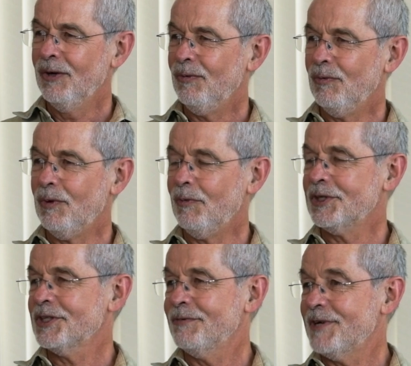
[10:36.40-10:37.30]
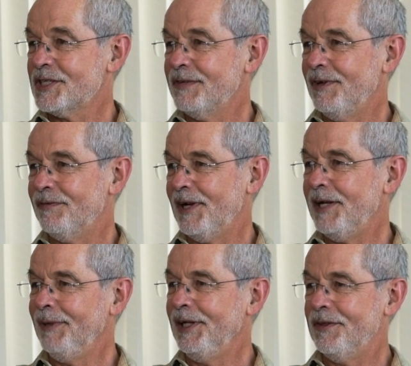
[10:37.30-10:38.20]
What did the rest of your
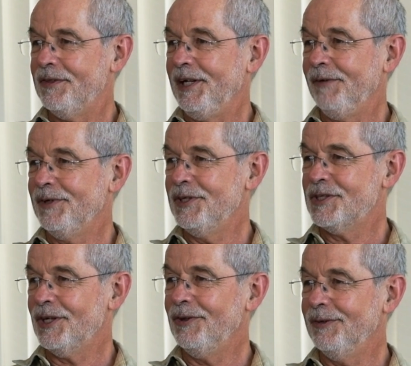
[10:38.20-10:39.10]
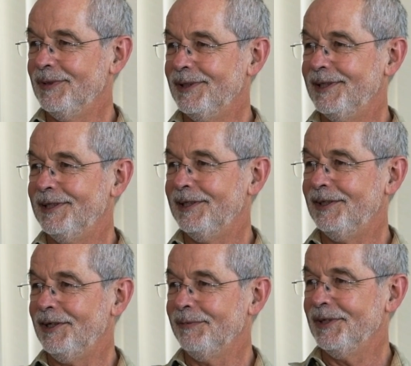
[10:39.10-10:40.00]
family think when you told them,
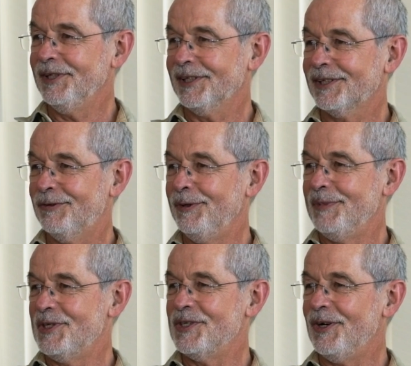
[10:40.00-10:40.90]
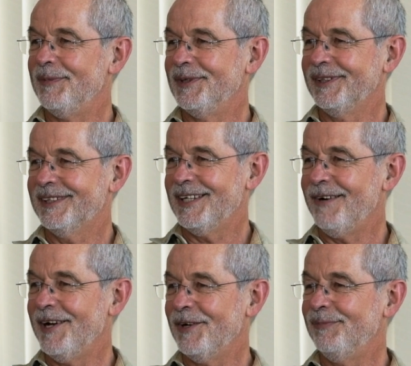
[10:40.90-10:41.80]
I'm going to quit my job and
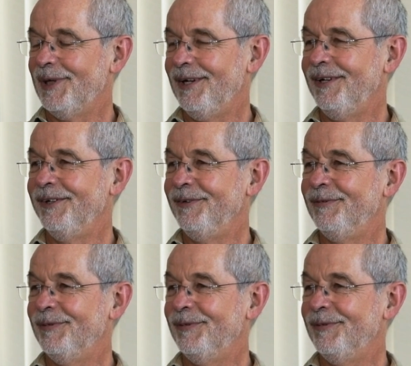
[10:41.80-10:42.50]
go out on my own?